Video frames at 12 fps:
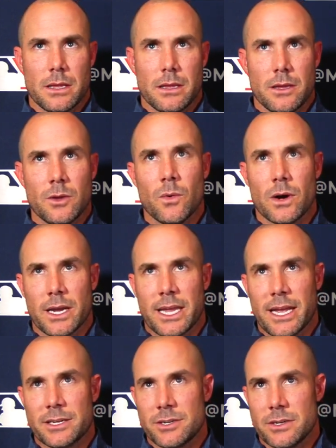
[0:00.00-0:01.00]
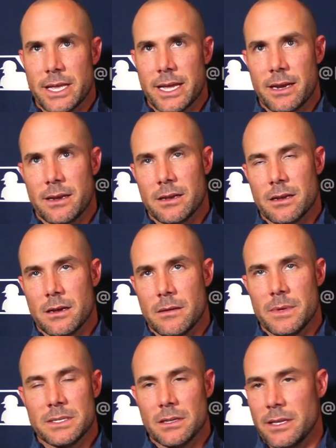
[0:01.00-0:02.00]
You want a catcher that
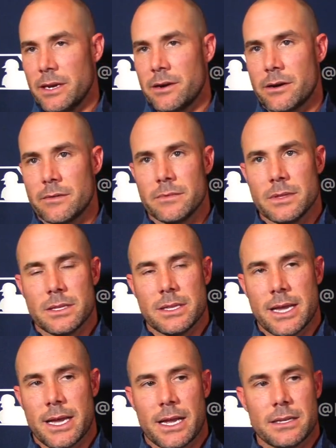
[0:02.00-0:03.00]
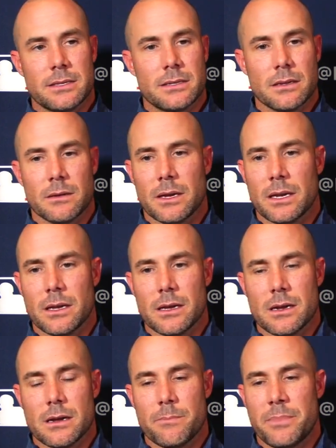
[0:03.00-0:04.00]
is a leader, that
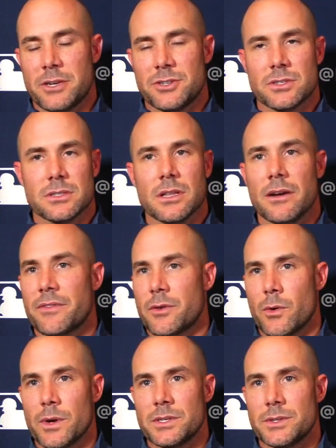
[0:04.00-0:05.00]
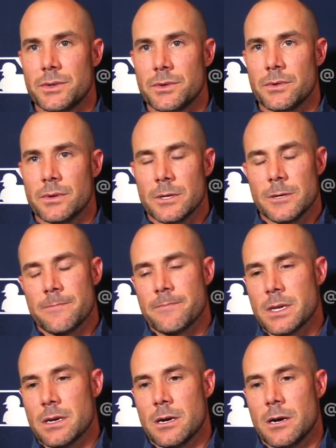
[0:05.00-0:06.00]
pitchers love throwing to,
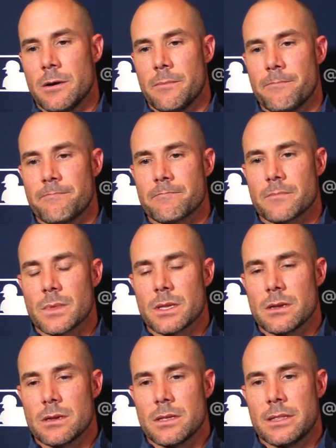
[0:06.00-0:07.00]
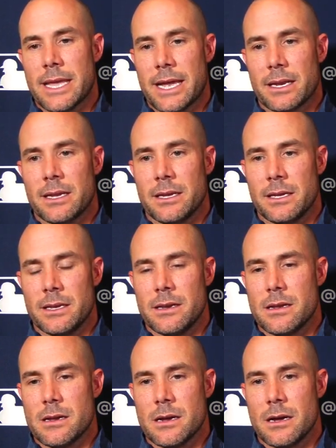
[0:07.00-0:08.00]
that can
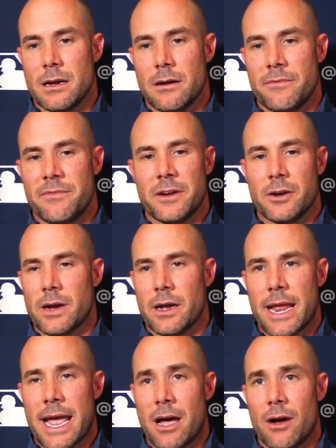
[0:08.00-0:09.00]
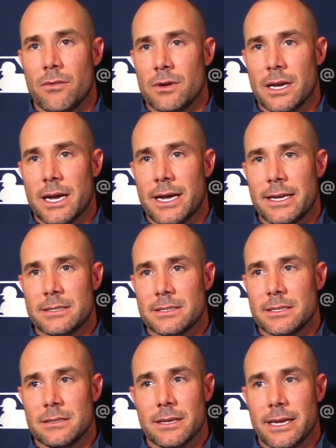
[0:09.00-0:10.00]
figure out how guys
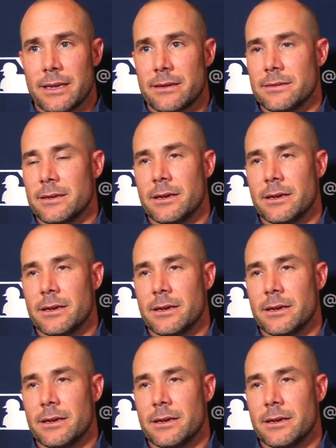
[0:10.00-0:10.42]
like